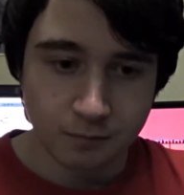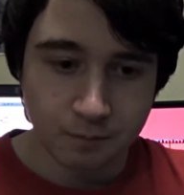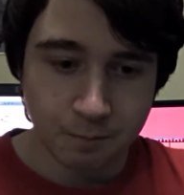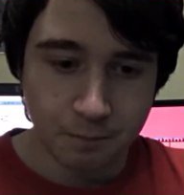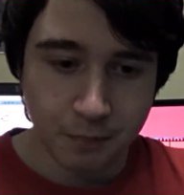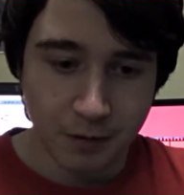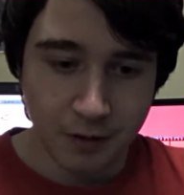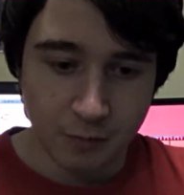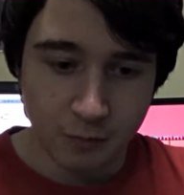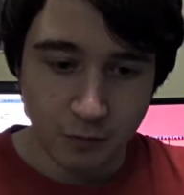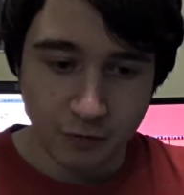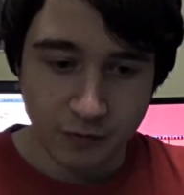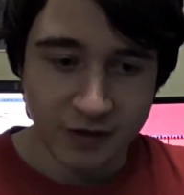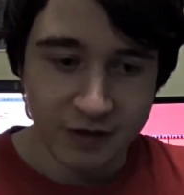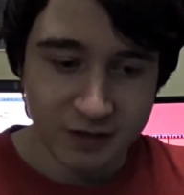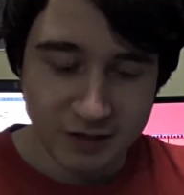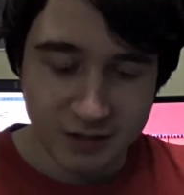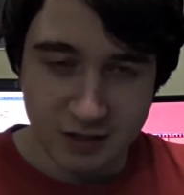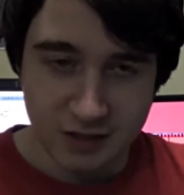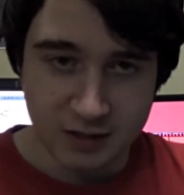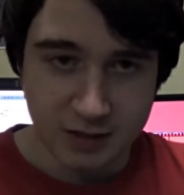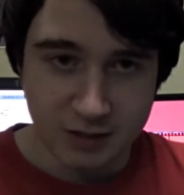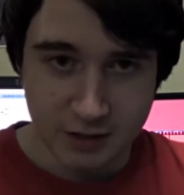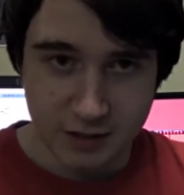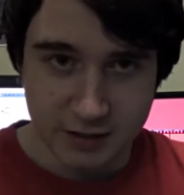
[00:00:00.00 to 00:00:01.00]
But what they
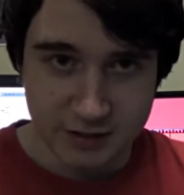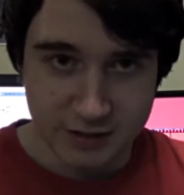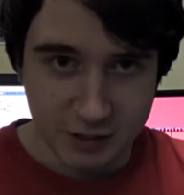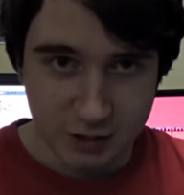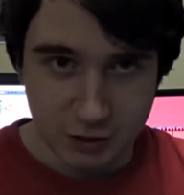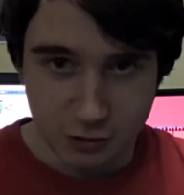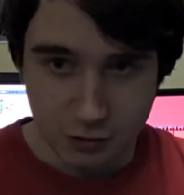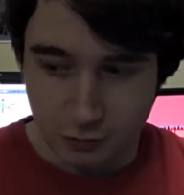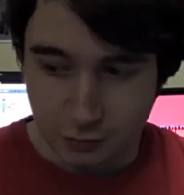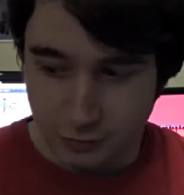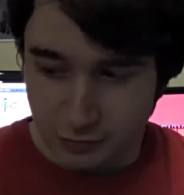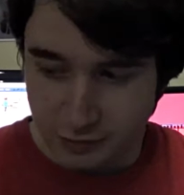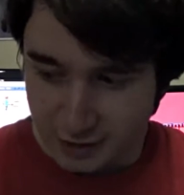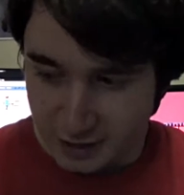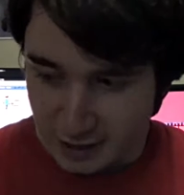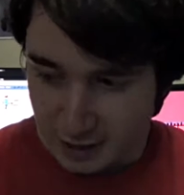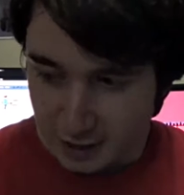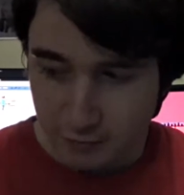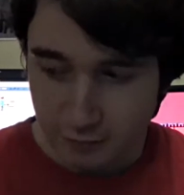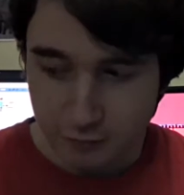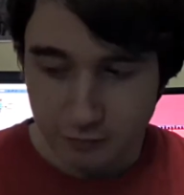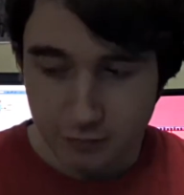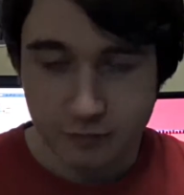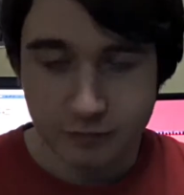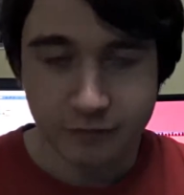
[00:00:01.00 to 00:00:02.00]
did is they took the
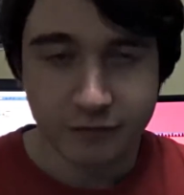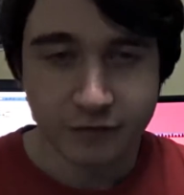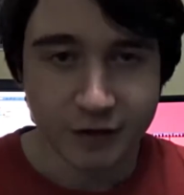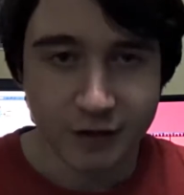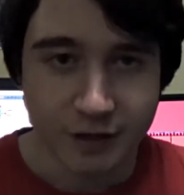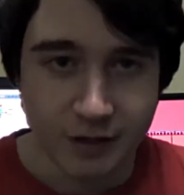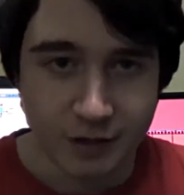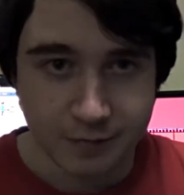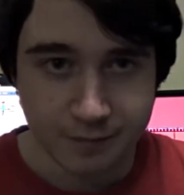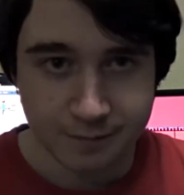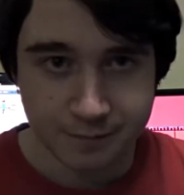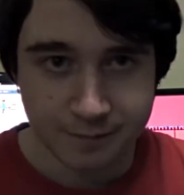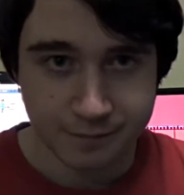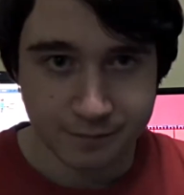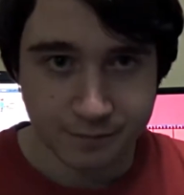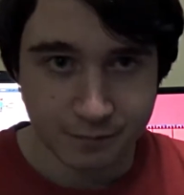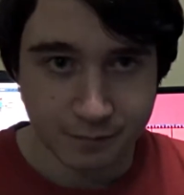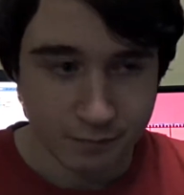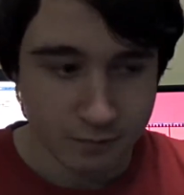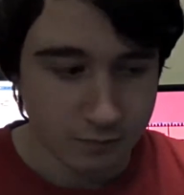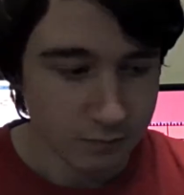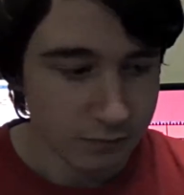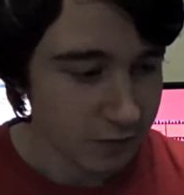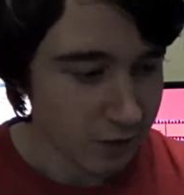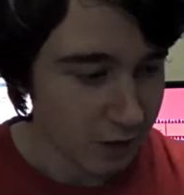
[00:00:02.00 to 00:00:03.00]
character of V,
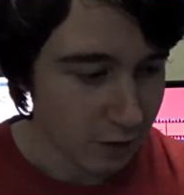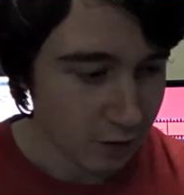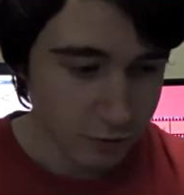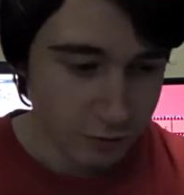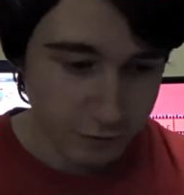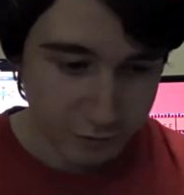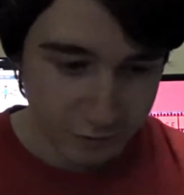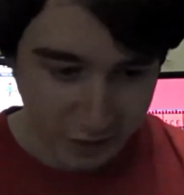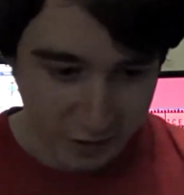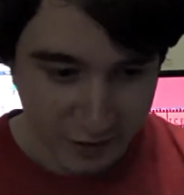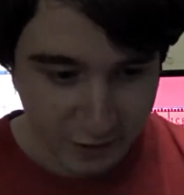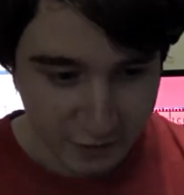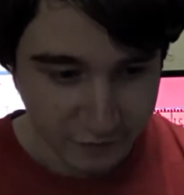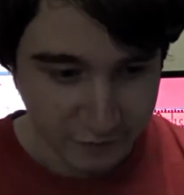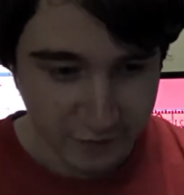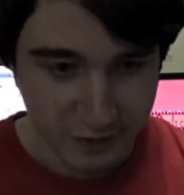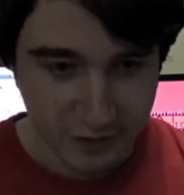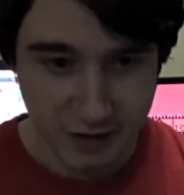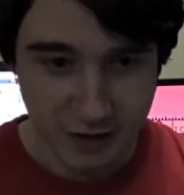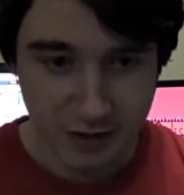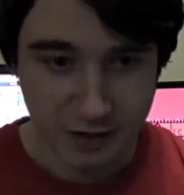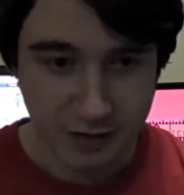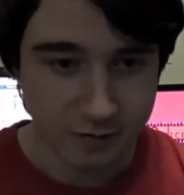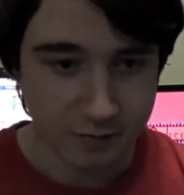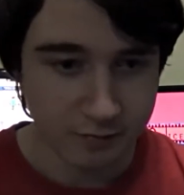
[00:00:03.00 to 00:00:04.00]
the character of
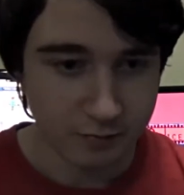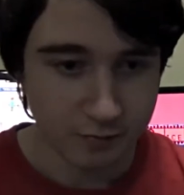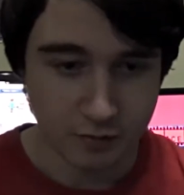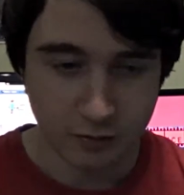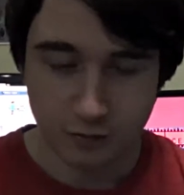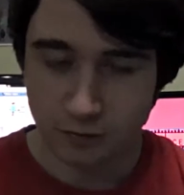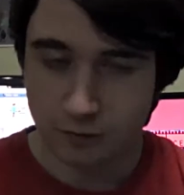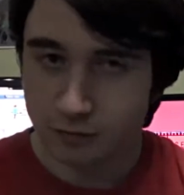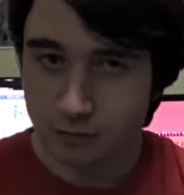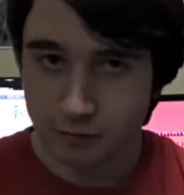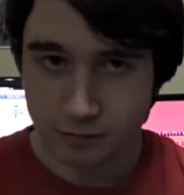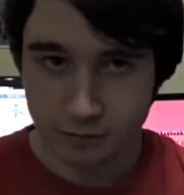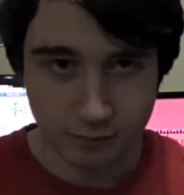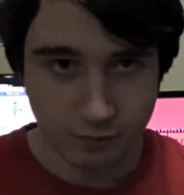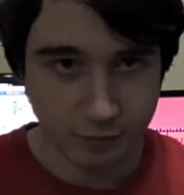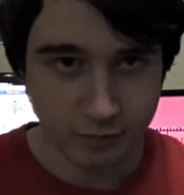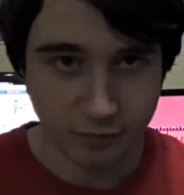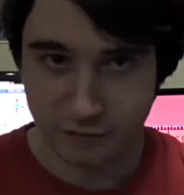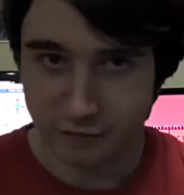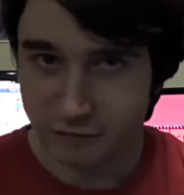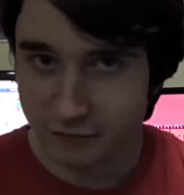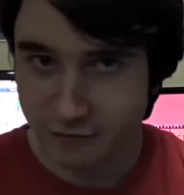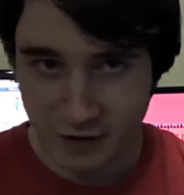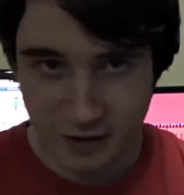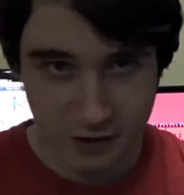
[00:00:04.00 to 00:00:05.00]
Evie, and Autumn, and
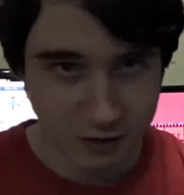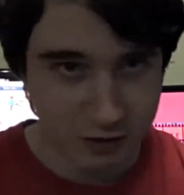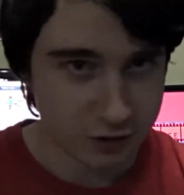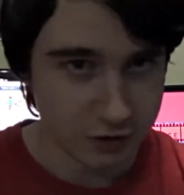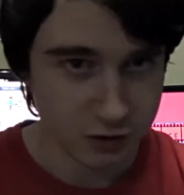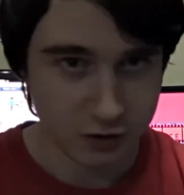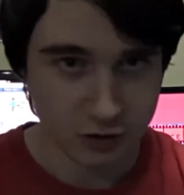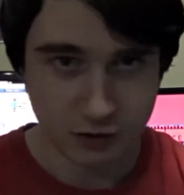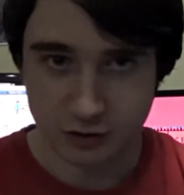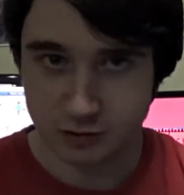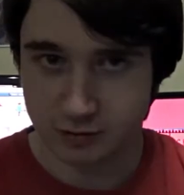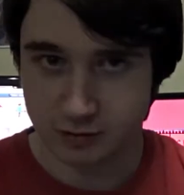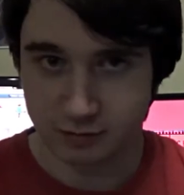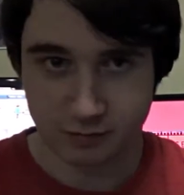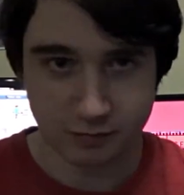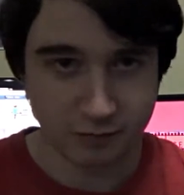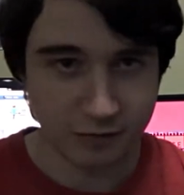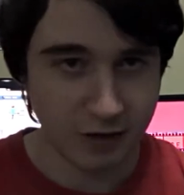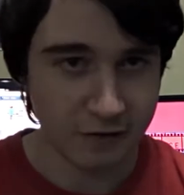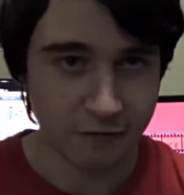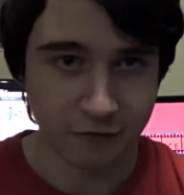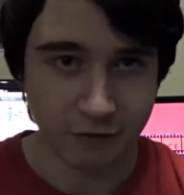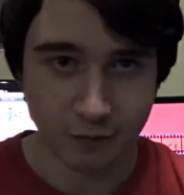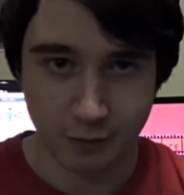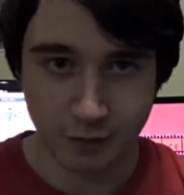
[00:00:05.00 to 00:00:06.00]
Finch, and
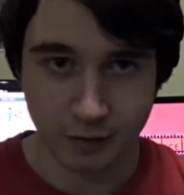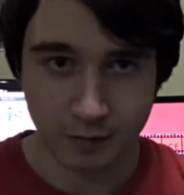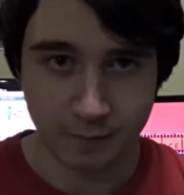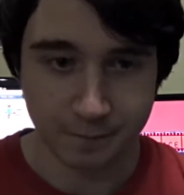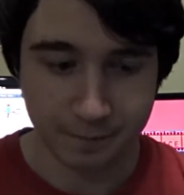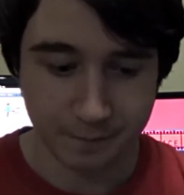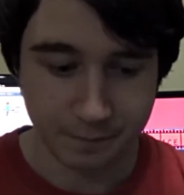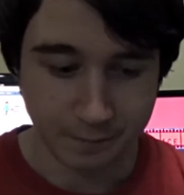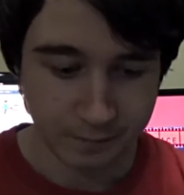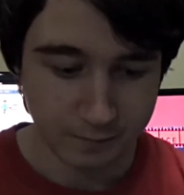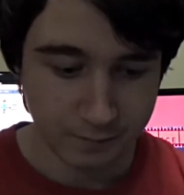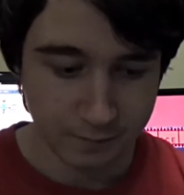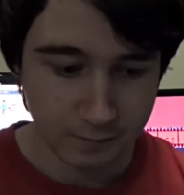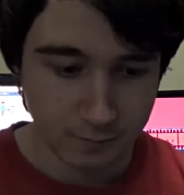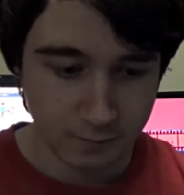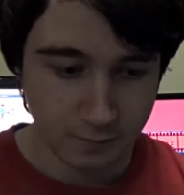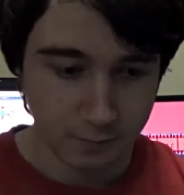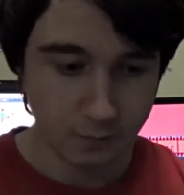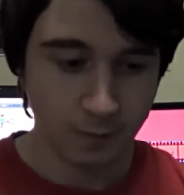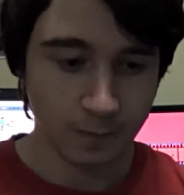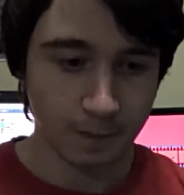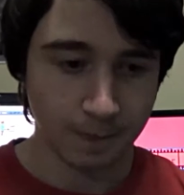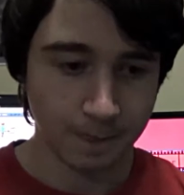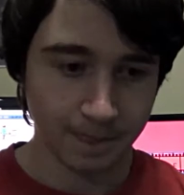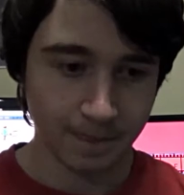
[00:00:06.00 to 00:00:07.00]
everyone,
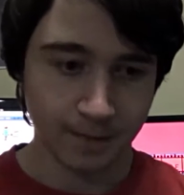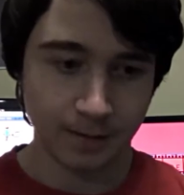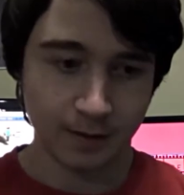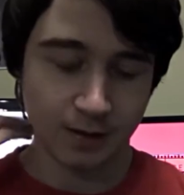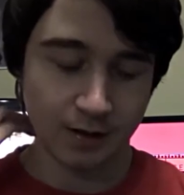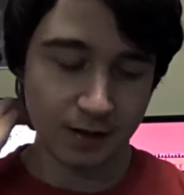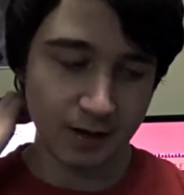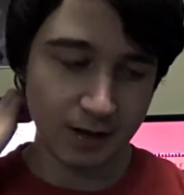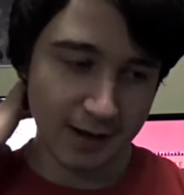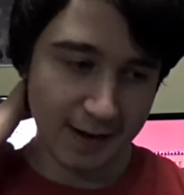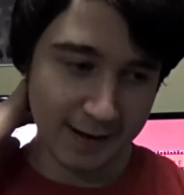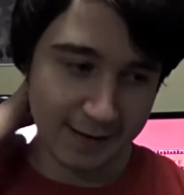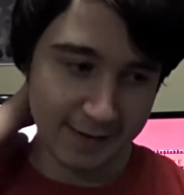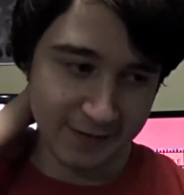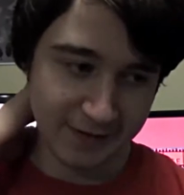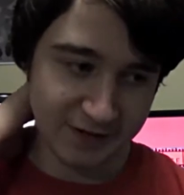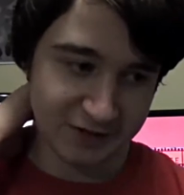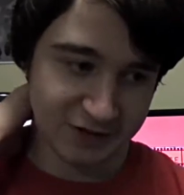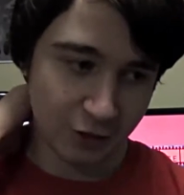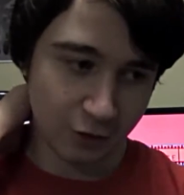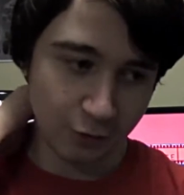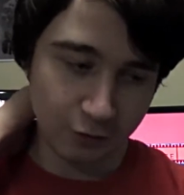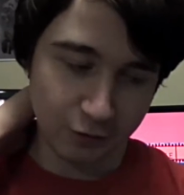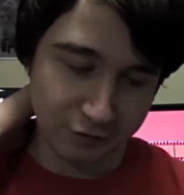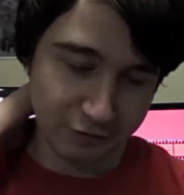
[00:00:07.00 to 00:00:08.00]
and they
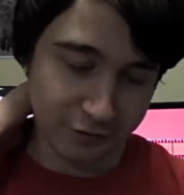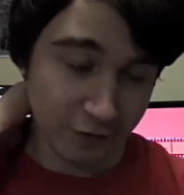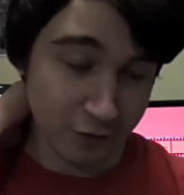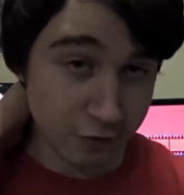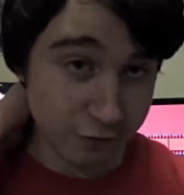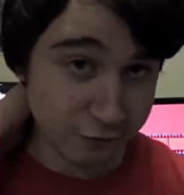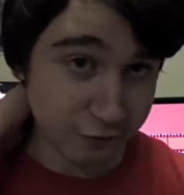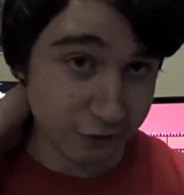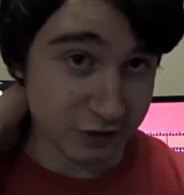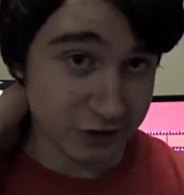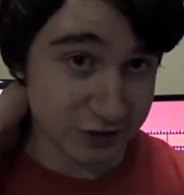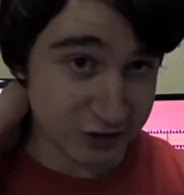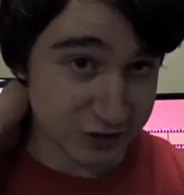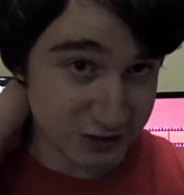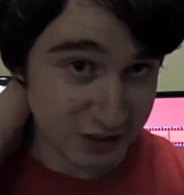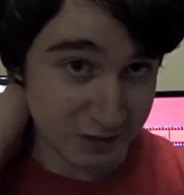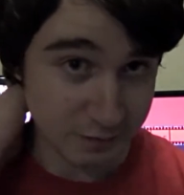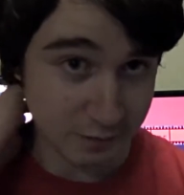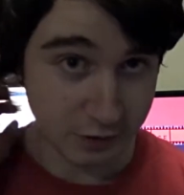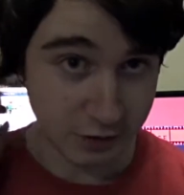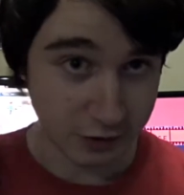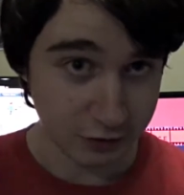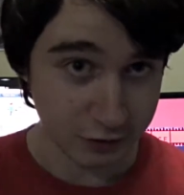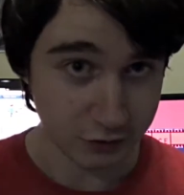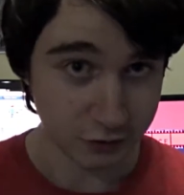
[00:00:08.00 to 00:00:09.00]
told a very, very
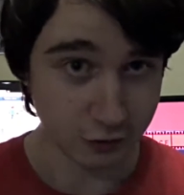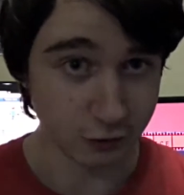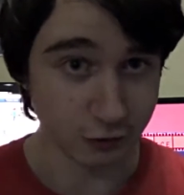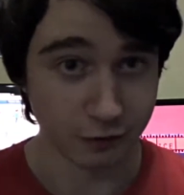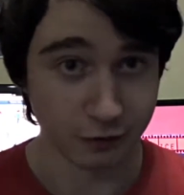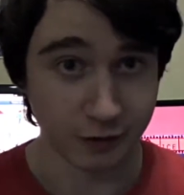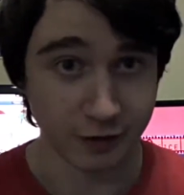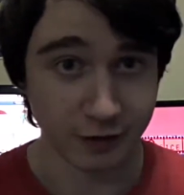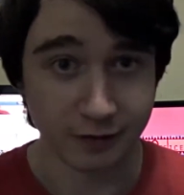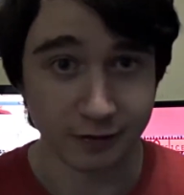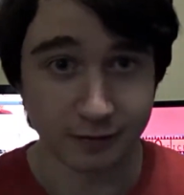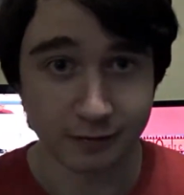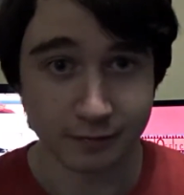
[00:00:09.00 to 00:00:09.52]
similar story.